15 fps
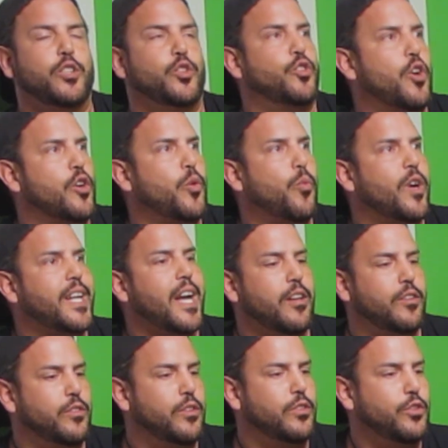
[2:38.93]
you go to work
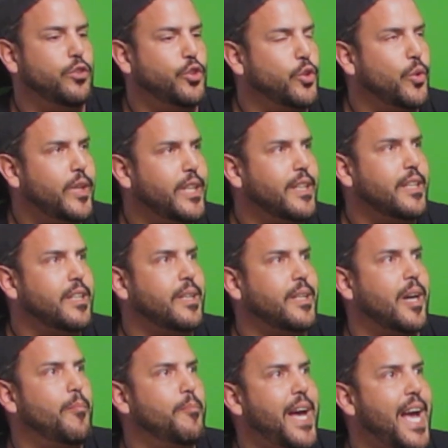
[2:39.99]
out, do it,
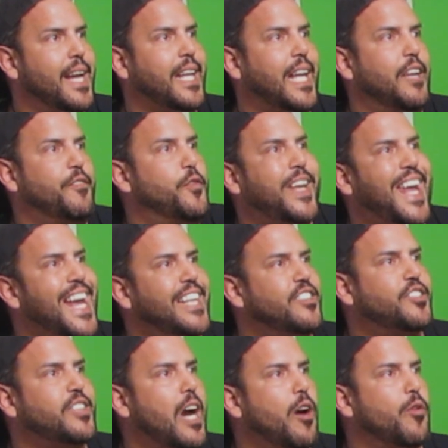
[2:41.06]
come back. If you
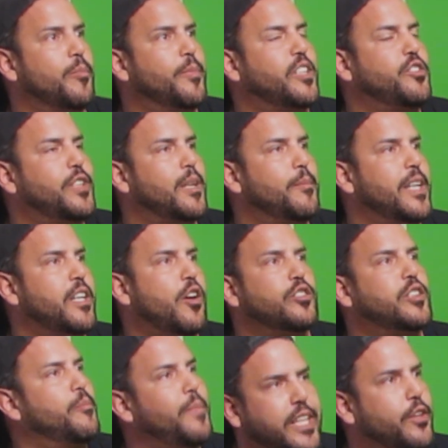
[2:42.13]
can't shower because you gotta make
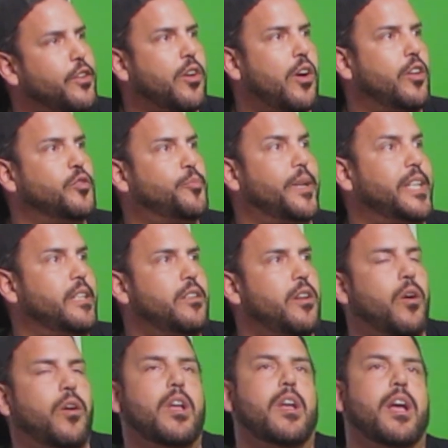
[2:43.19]
calls, then make your calls. But
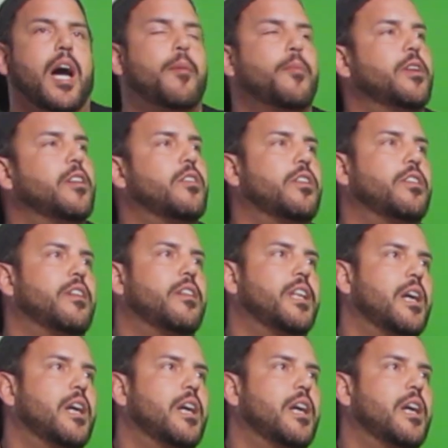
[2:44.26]
no, I'm gonna go to the